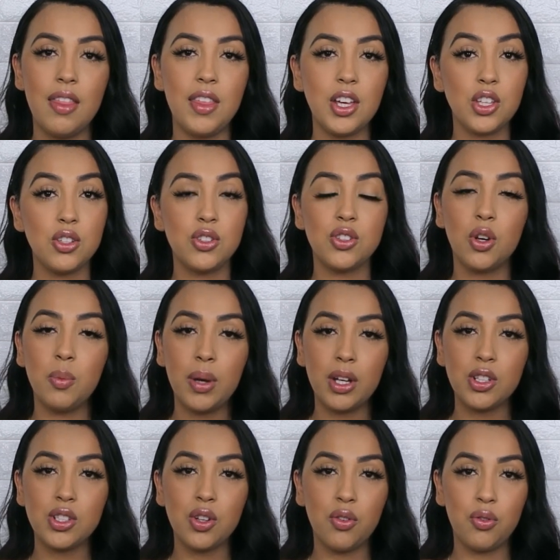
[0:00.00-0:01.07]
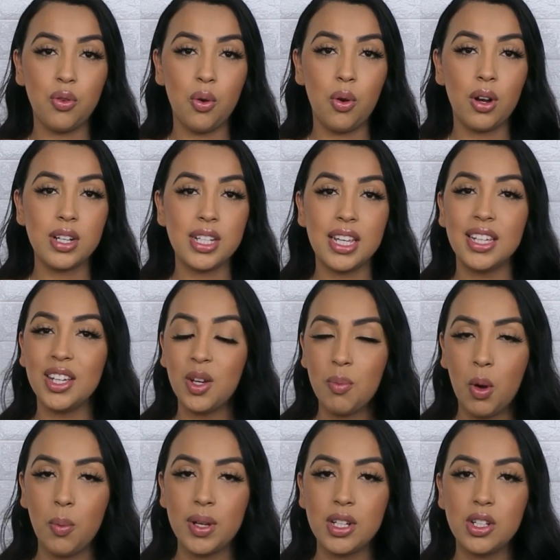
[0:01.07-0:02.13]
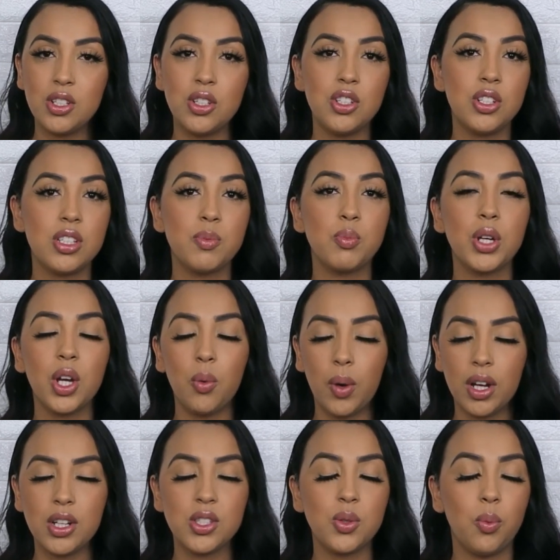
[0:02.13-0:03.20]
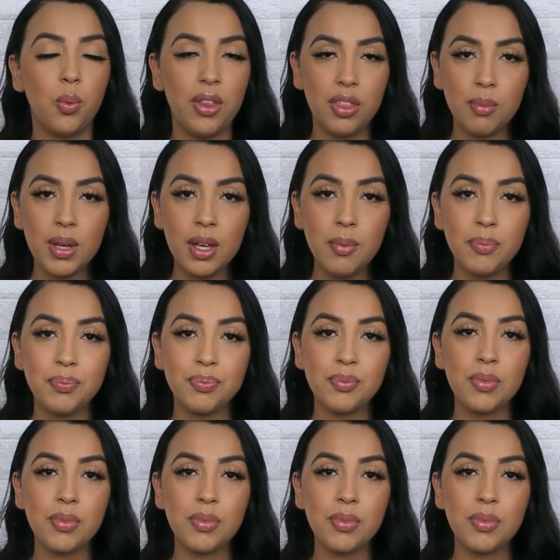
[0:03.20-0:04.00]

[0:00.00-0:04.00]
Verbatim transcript: Thank you so much for taking a moment to just bring awareness with me.